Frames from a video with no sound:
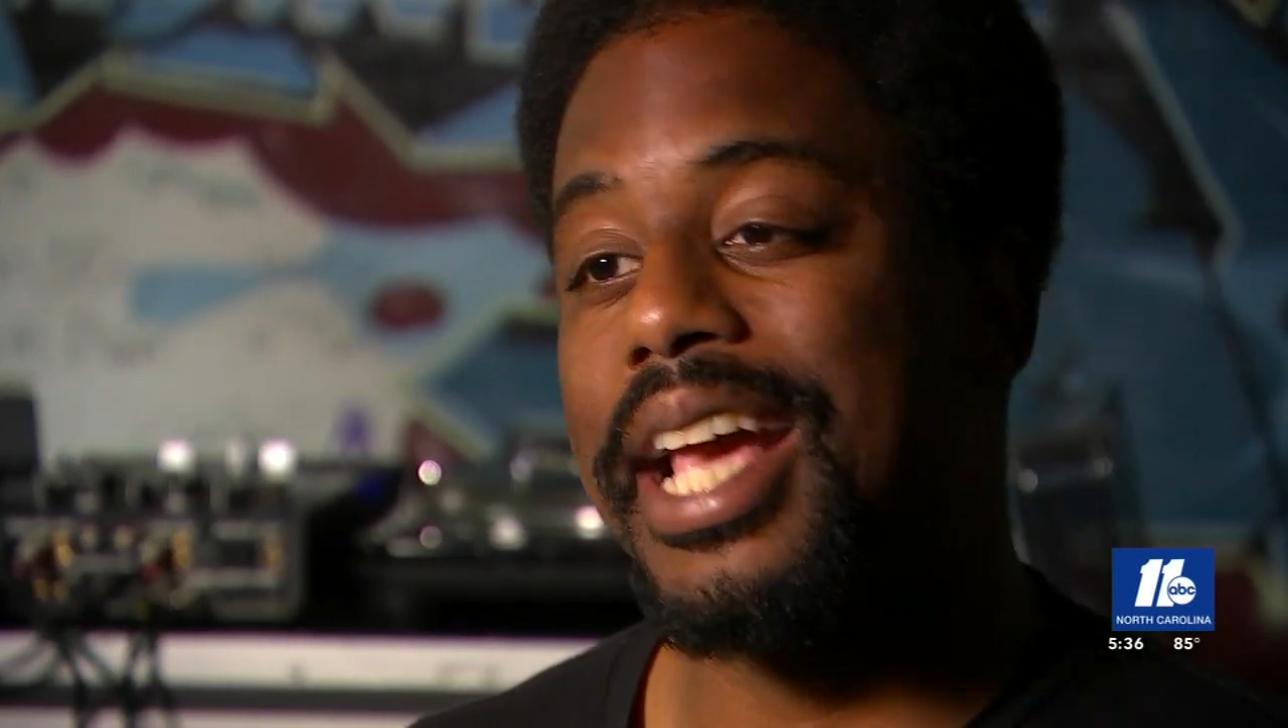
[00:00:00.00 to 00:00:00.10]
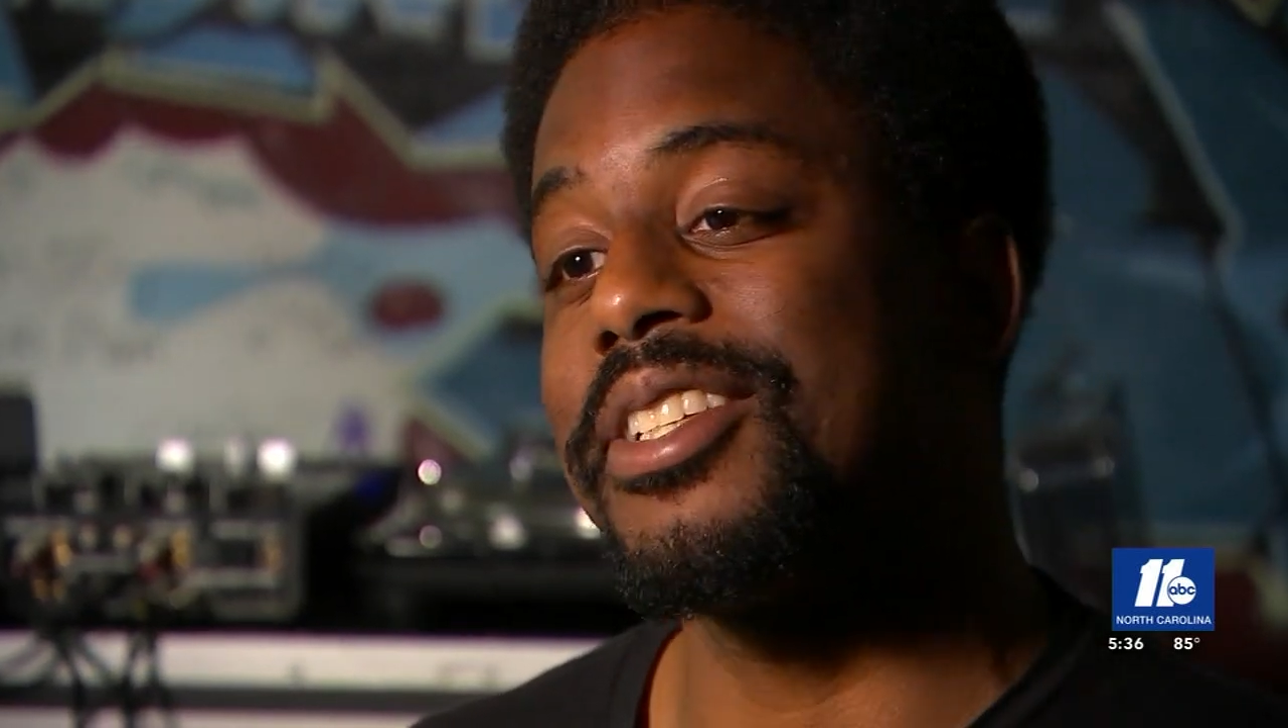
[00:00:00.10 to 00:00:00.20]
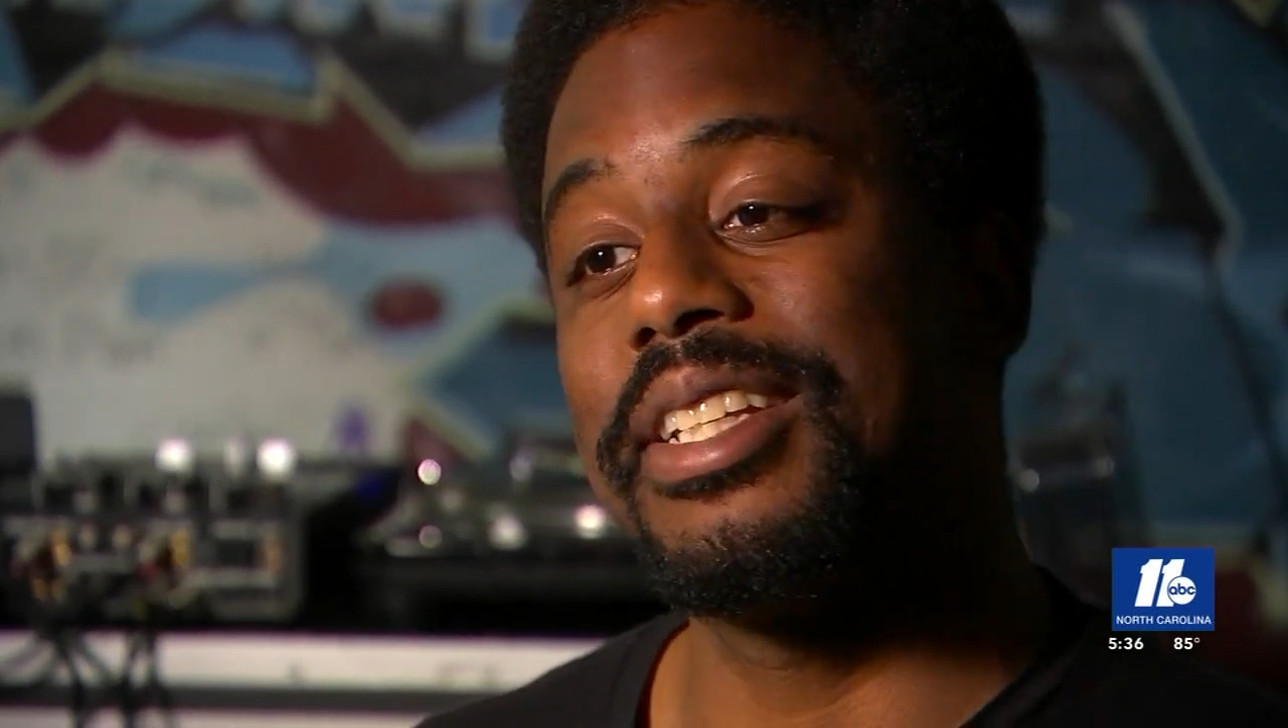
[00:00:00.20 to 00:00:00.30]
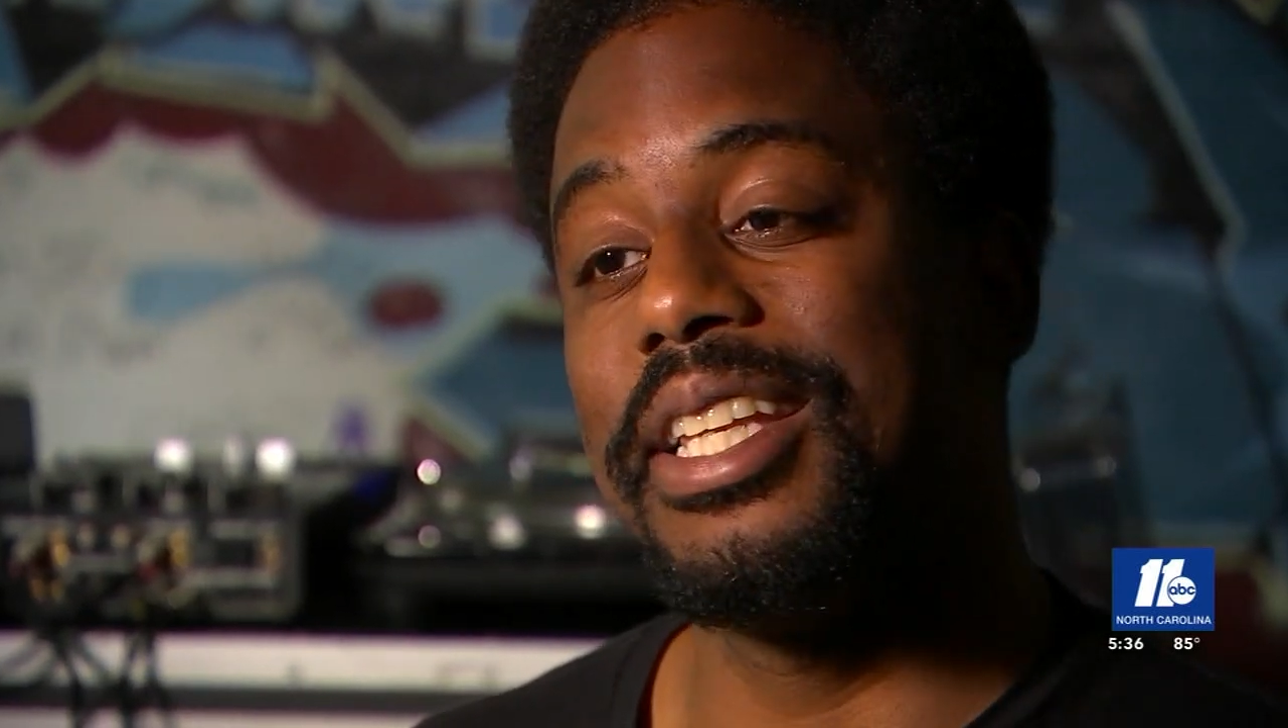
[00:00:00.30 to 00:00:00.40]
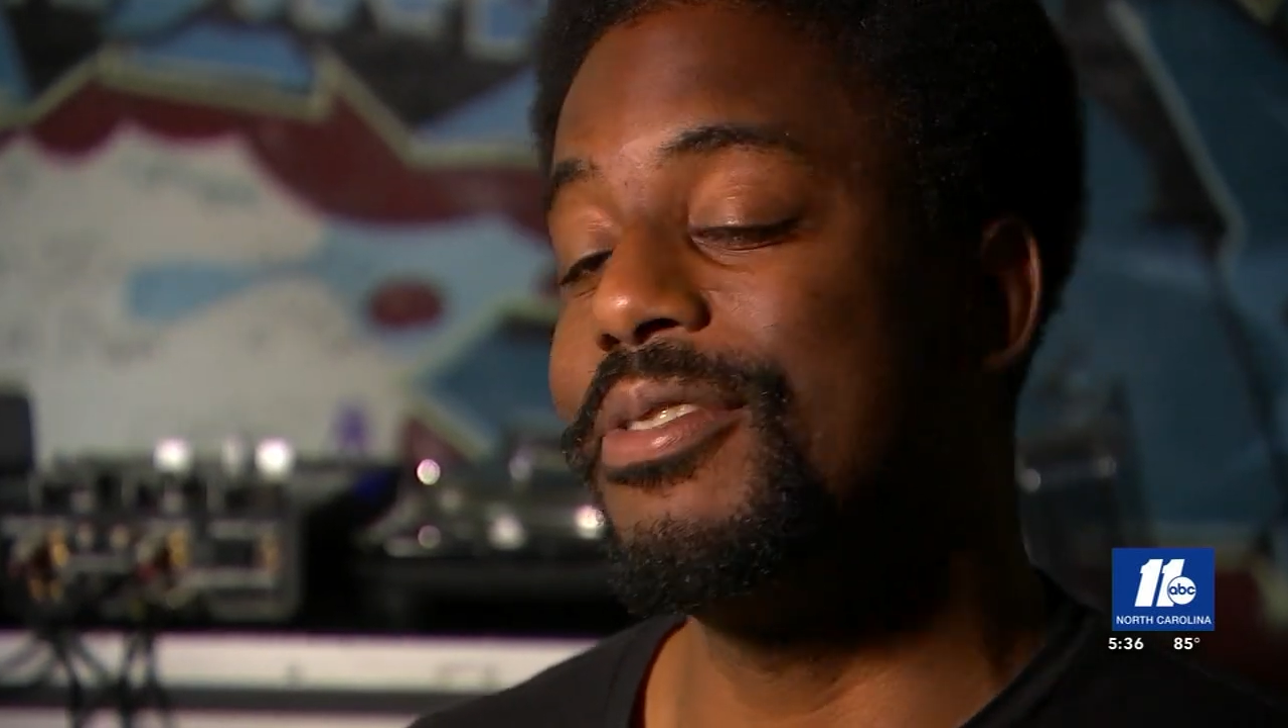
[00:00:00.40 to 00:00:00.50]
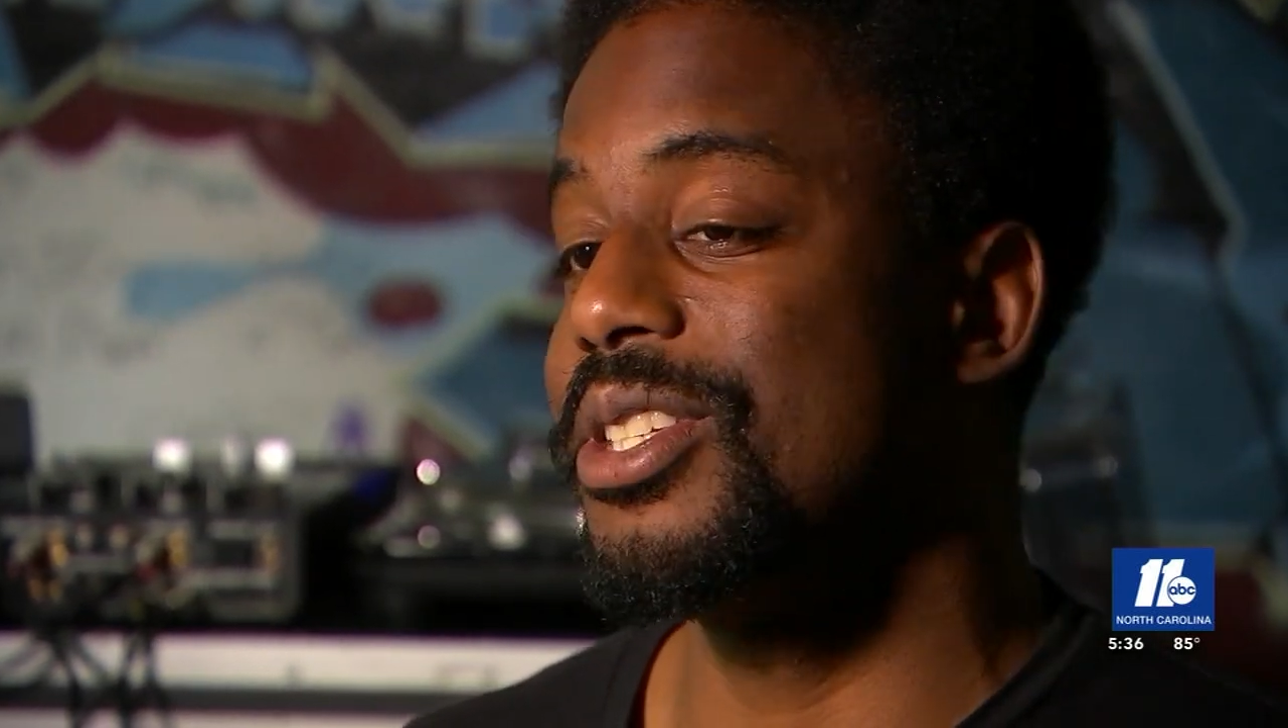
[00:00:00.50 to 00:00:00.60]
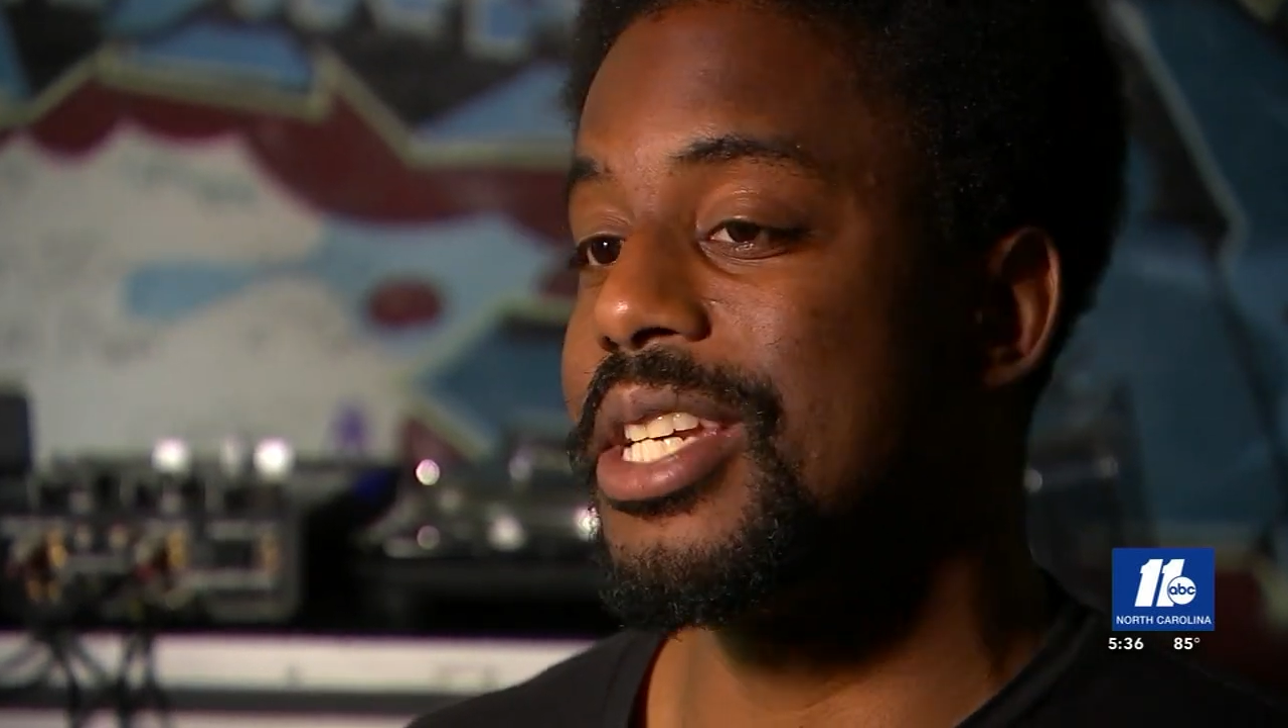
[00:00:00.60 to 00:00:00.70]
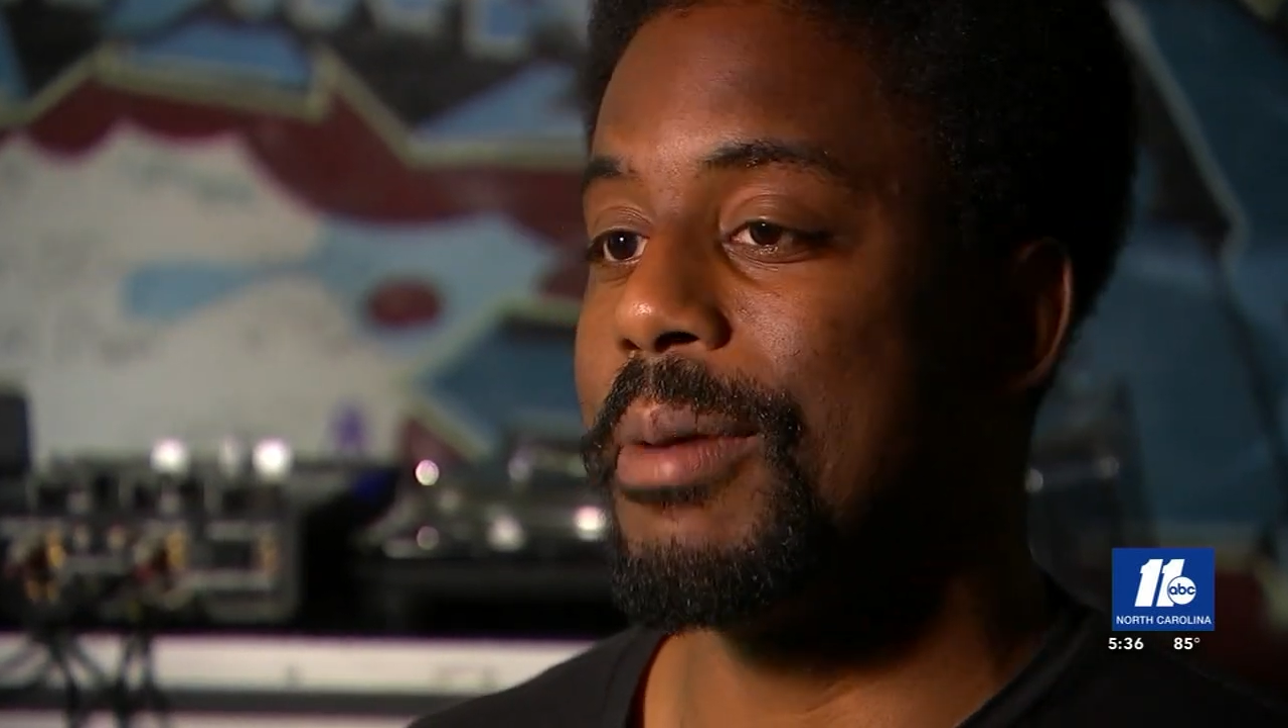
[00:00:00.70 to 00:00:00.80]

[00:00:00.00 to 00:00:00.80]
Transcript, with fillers: actually live in